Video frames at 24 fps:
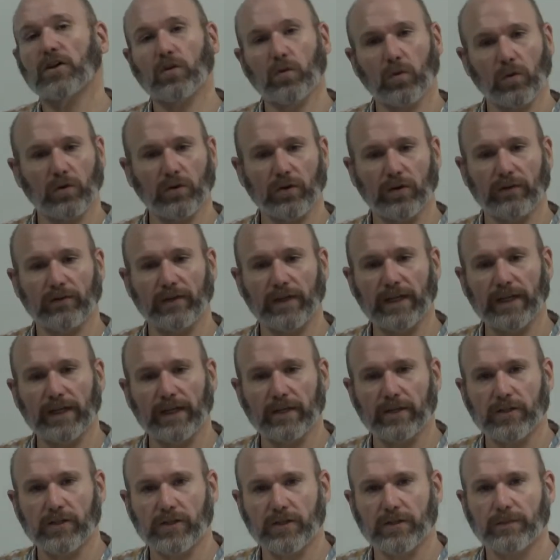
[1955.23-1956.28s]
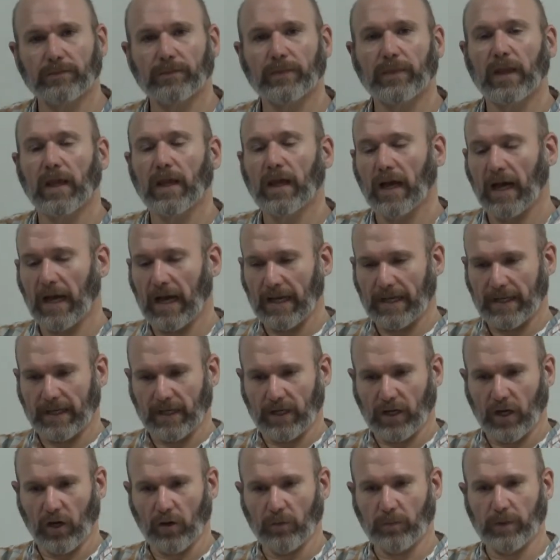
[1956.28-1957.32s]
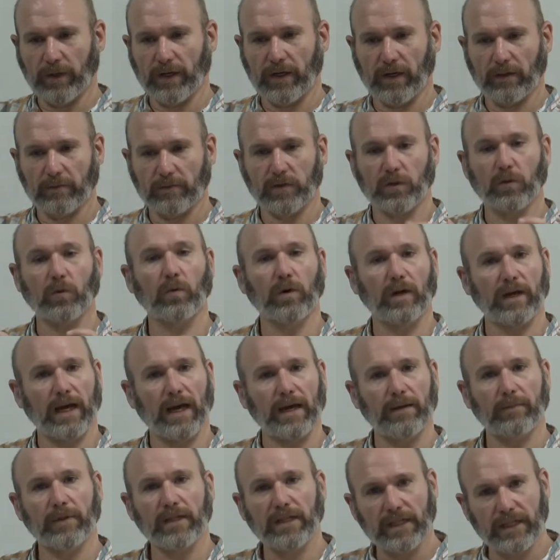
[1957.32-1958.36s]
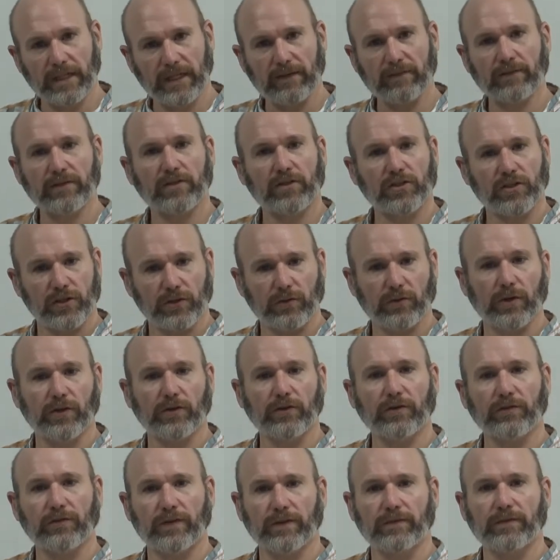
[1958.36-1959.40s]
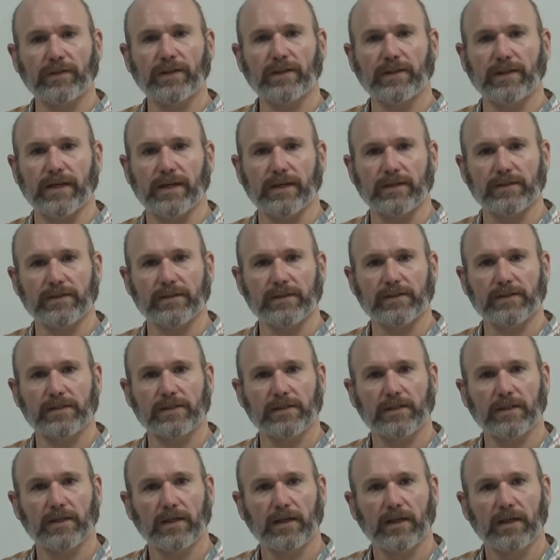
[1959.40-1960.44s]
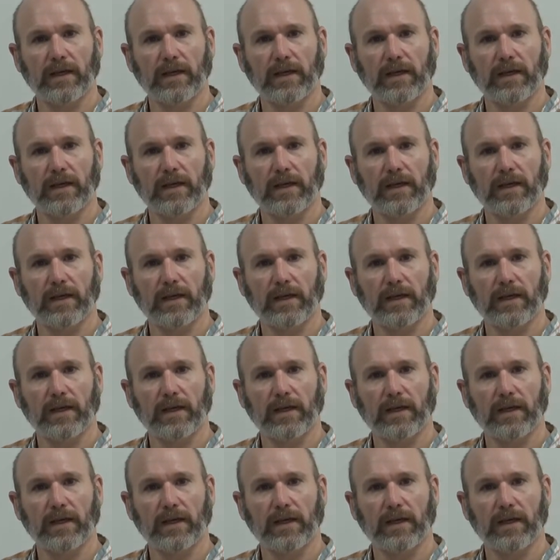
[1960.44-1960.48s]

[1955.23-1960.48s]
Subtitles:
1/4 of an inch. I can open up to what I believe is 250 thousandths